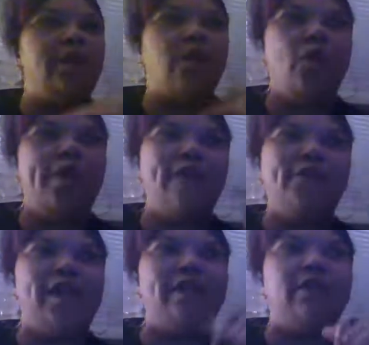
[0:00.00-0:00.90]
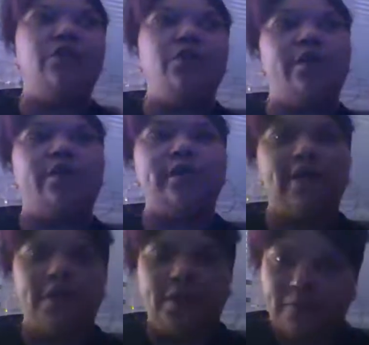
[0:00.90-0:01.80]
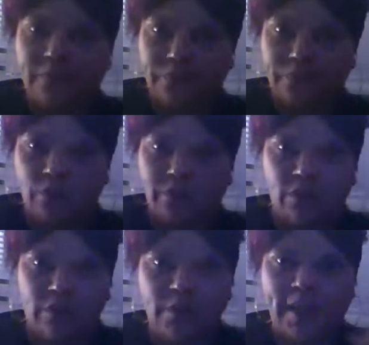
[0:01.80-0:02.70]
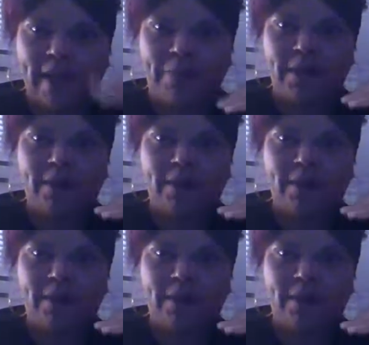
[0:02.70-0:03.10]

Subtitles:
what I feel like the new year is coming up, what's going to be happening.